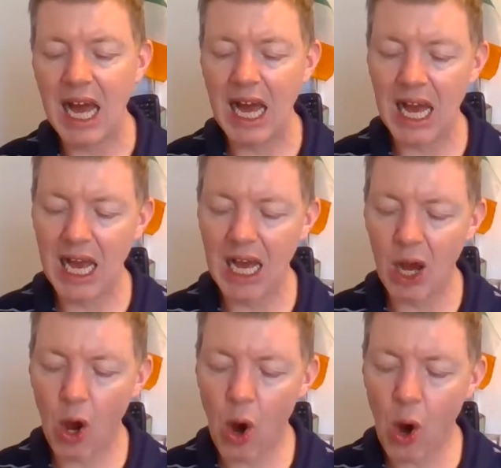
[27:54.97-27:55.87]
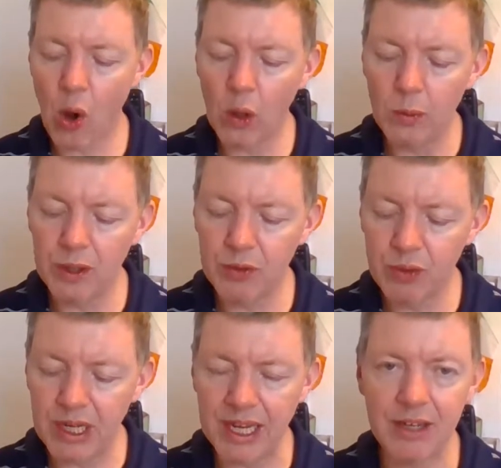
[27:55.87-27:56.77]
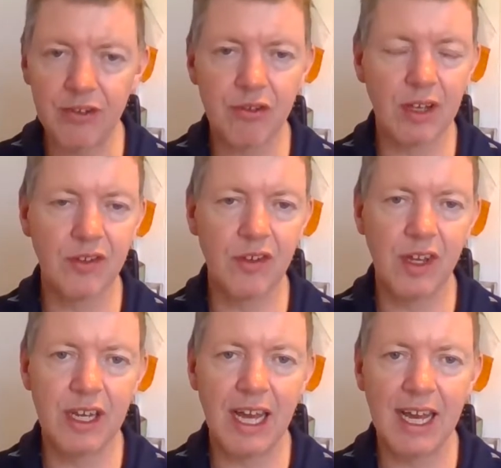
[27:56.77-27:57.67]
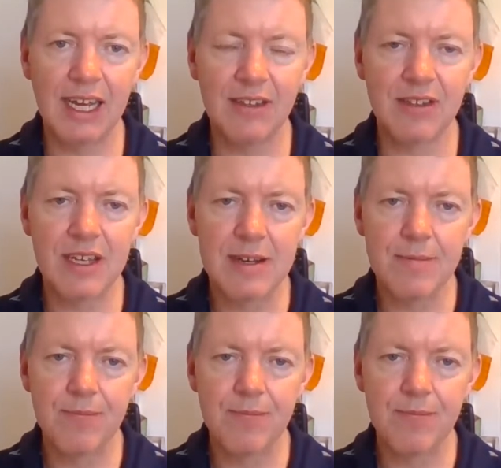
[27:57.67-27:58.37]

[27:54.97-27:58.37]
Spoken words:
All we're really interested in is